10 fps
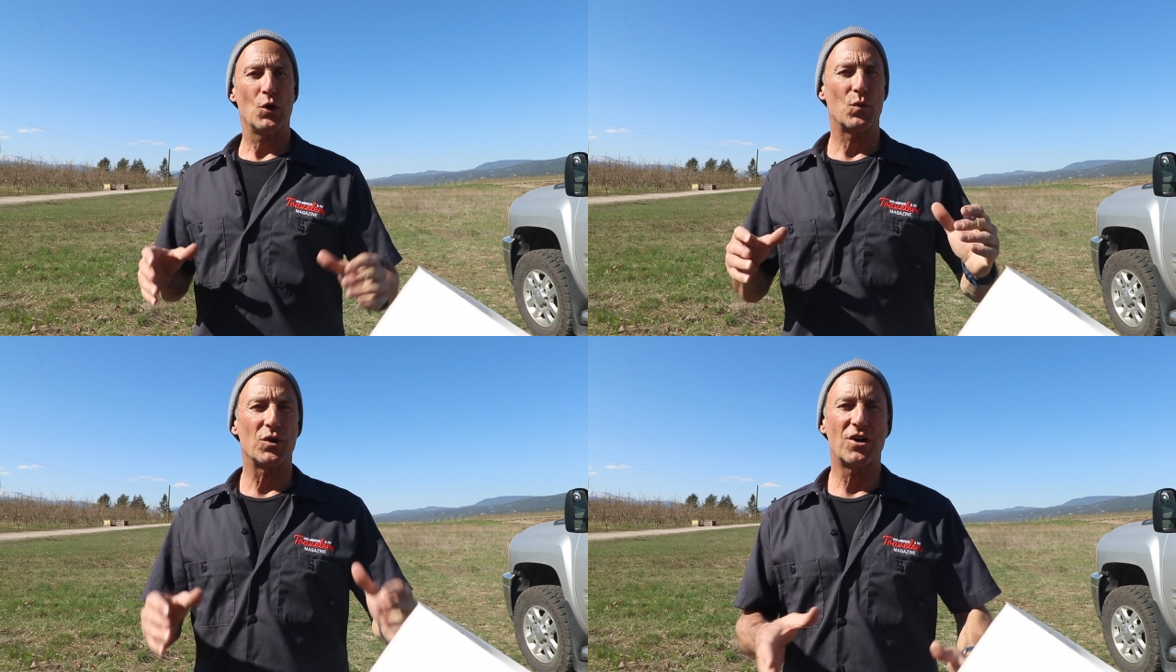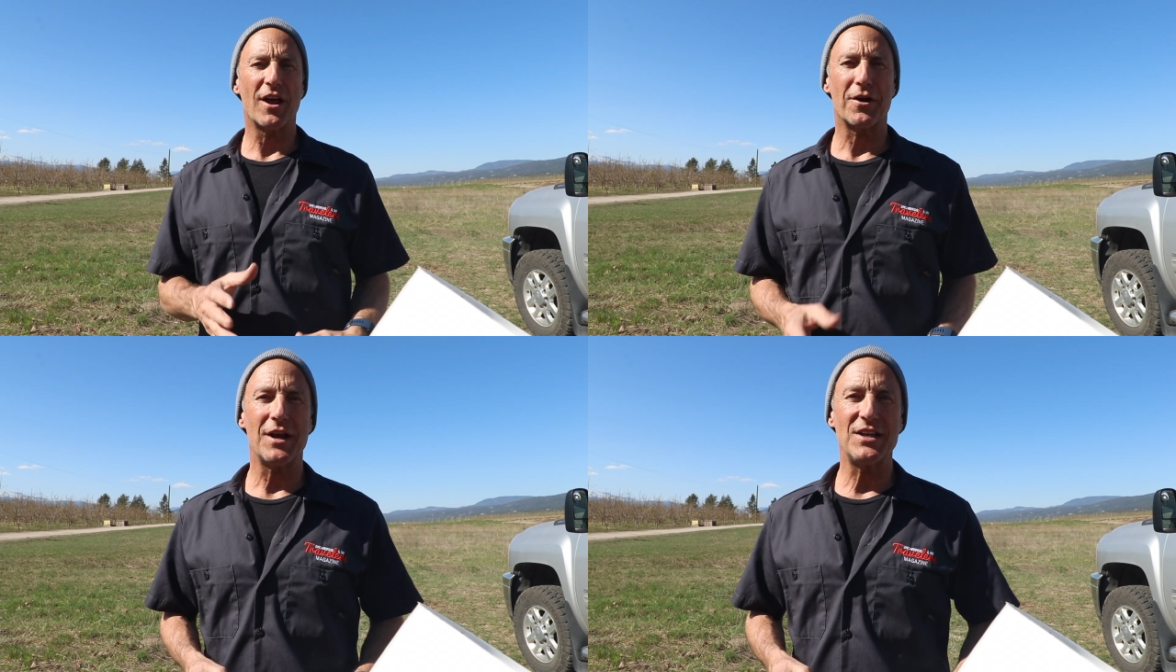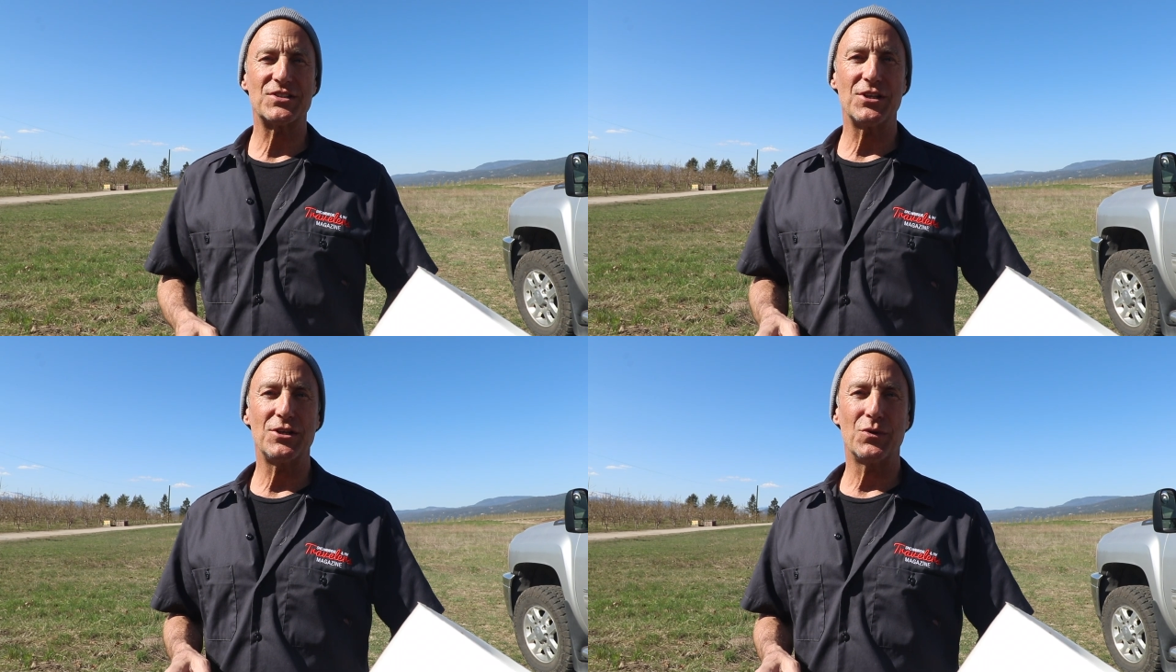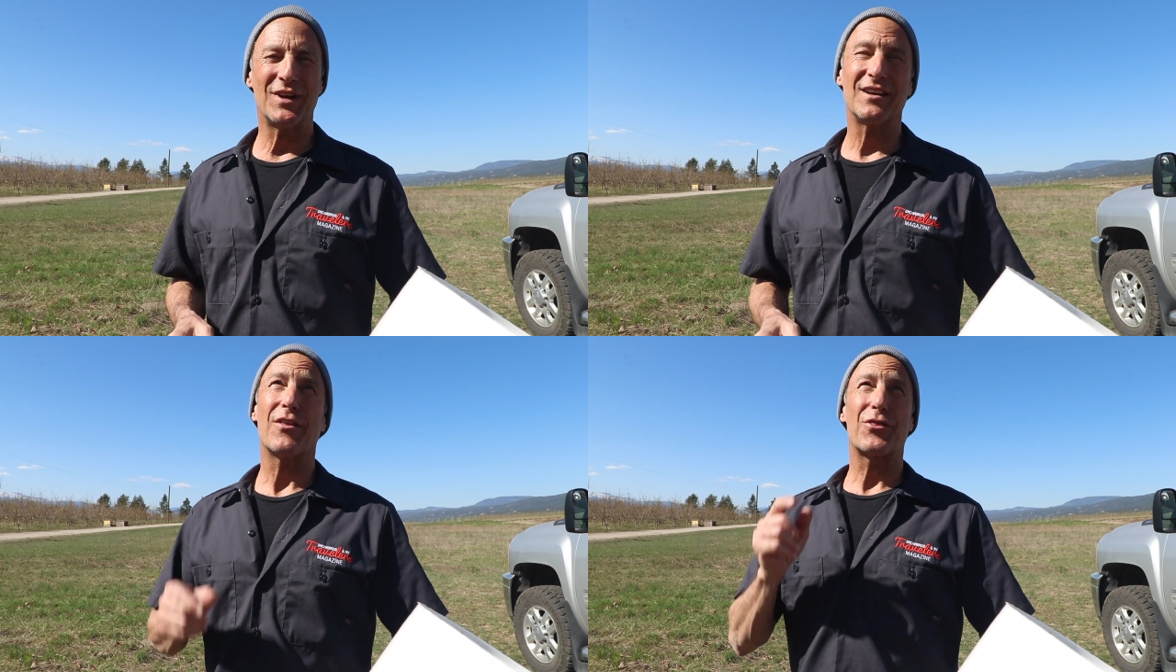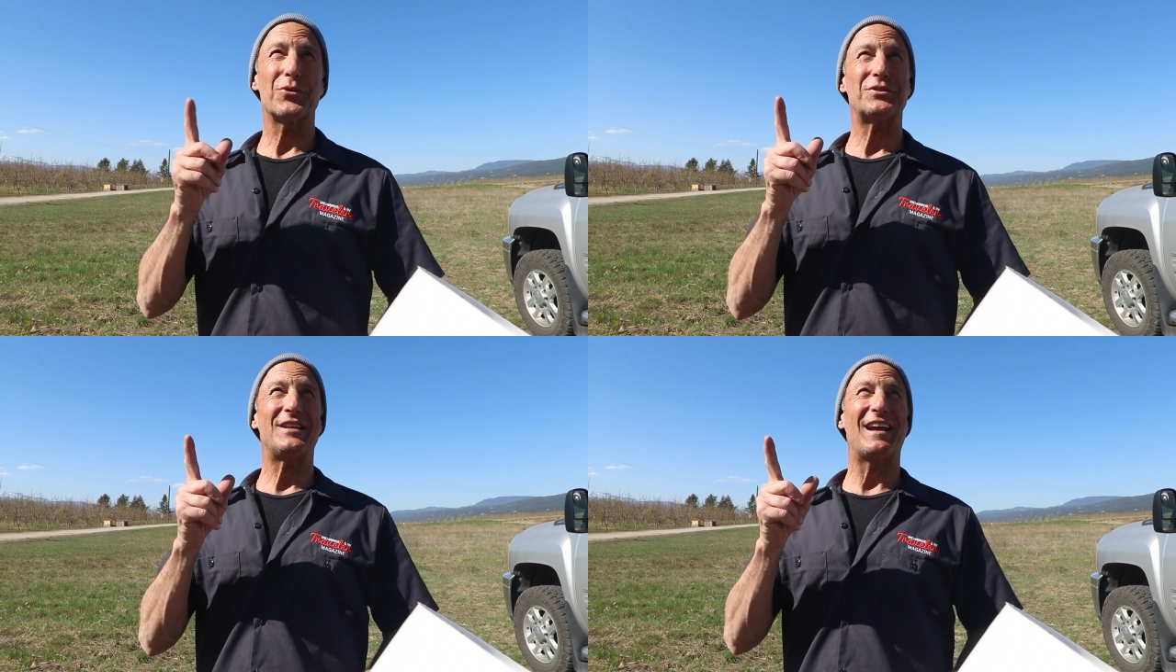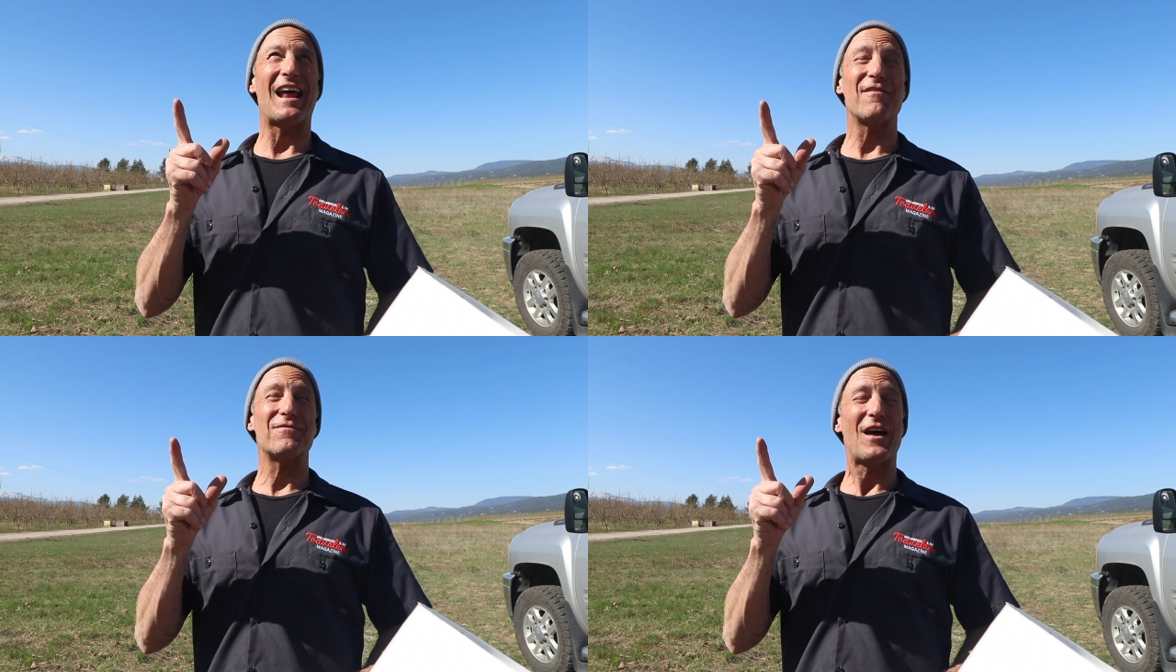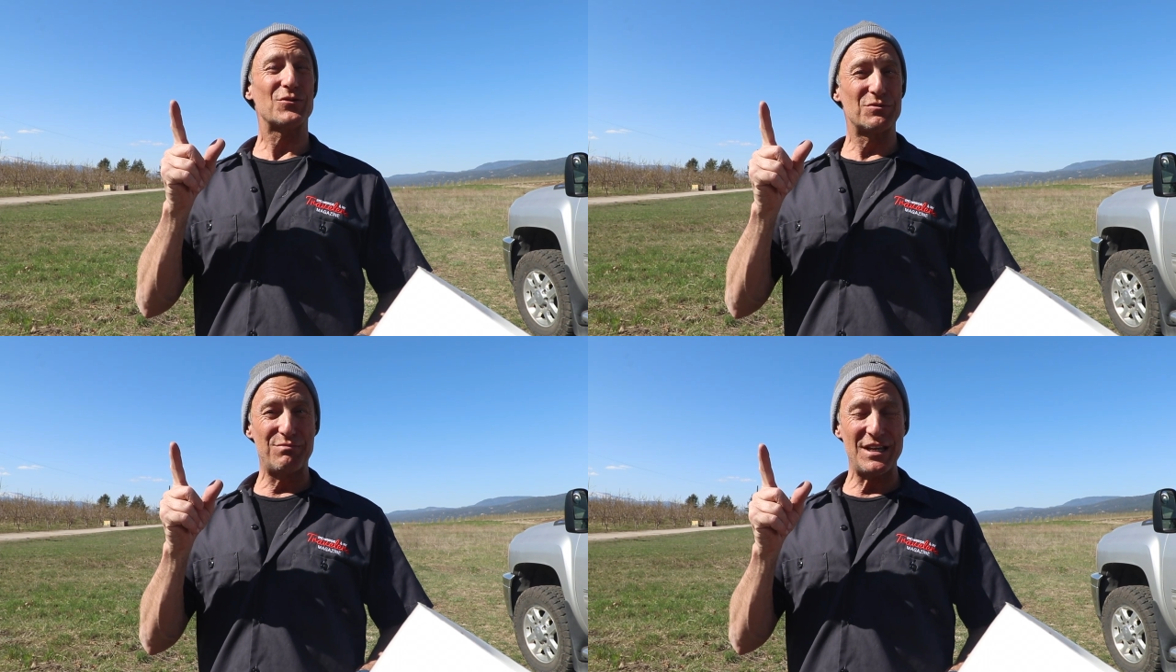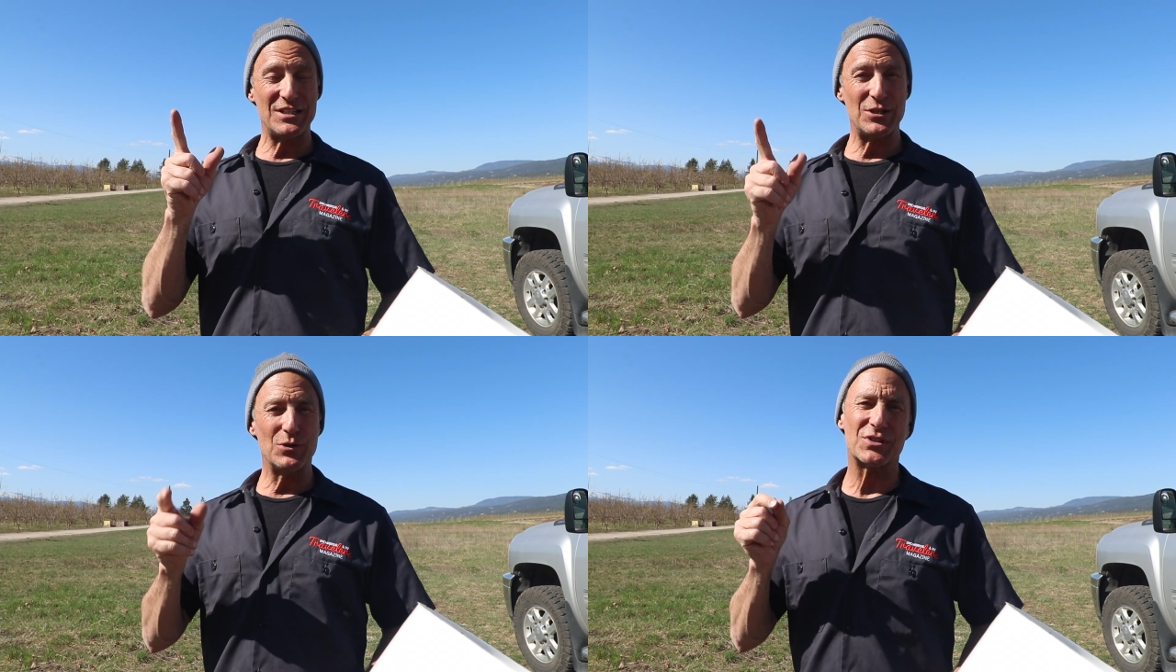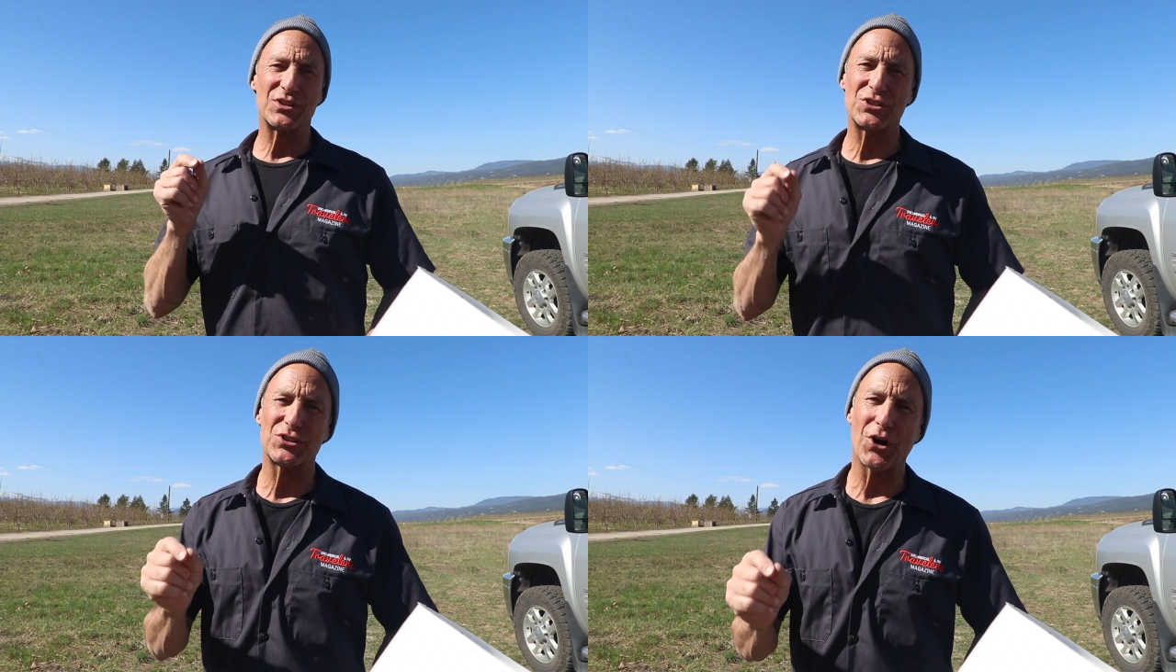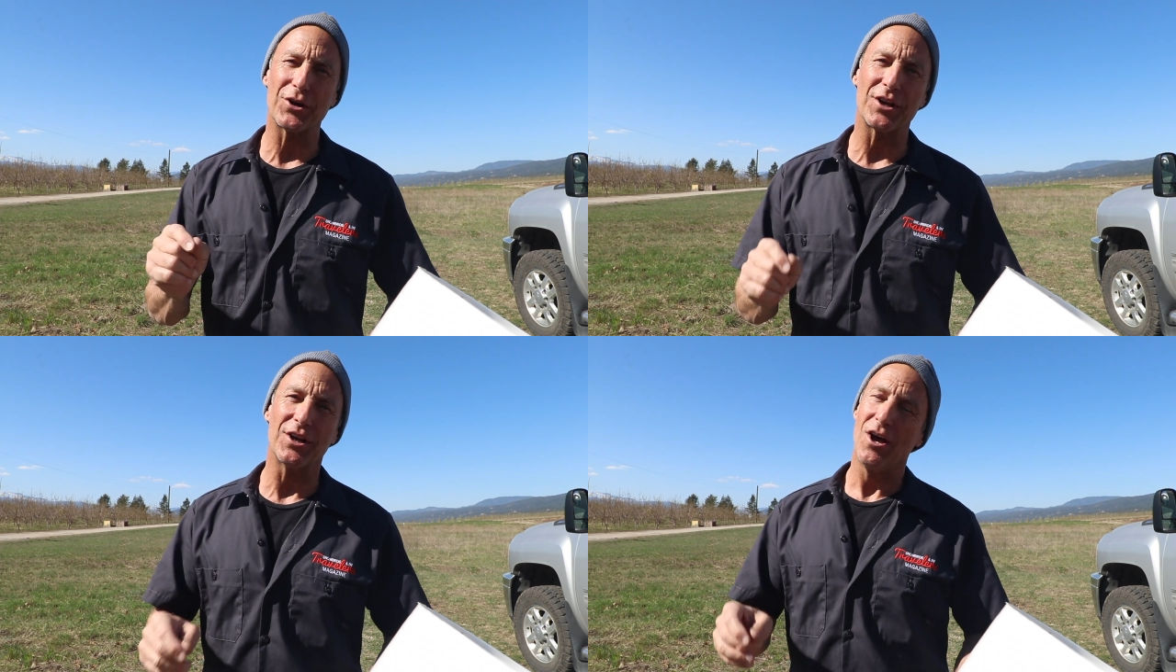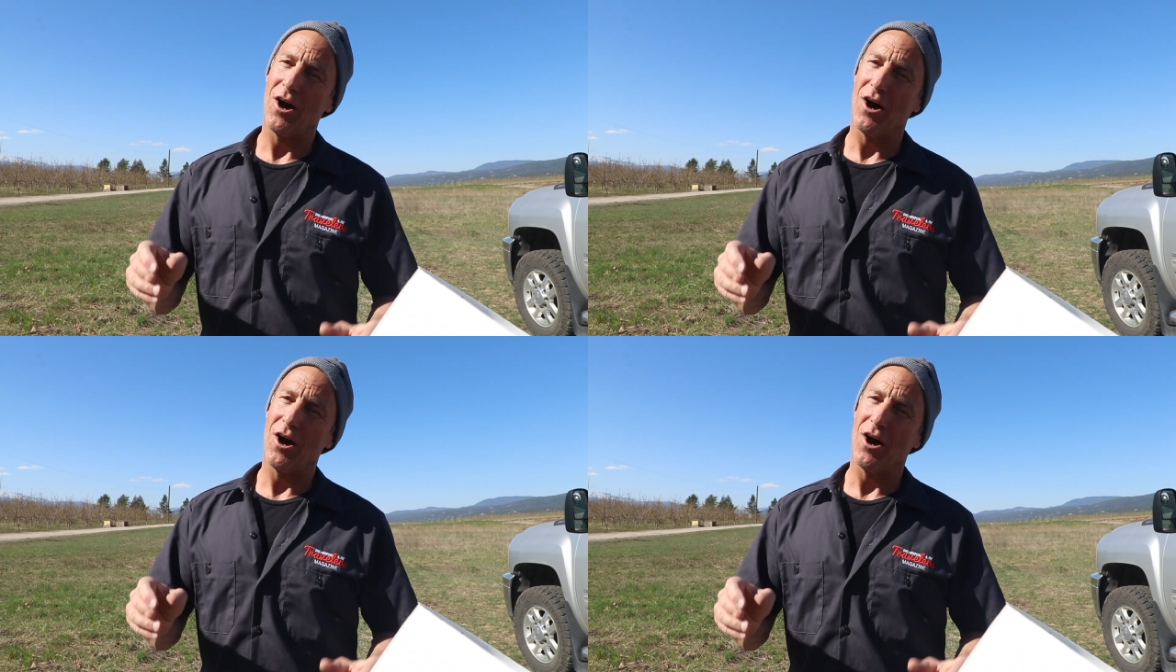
We got our AC unit 13,500 BTUs started